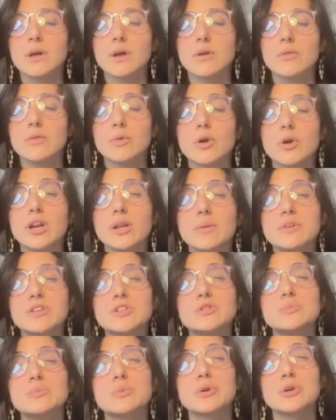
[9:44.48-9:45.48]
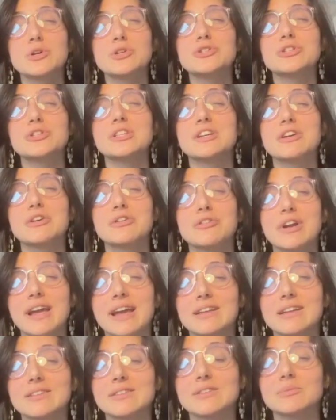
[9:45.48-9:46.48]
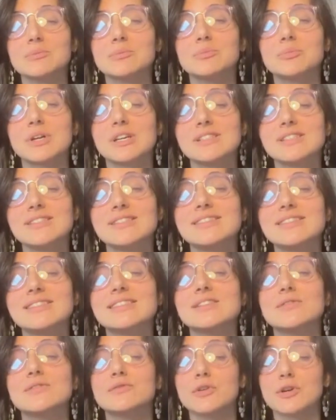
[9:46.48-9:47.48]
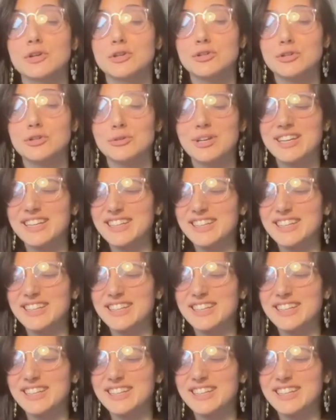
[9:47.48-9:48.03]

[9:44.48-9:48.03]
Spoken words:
If we're going to be spiritually correct, presence is a virtue.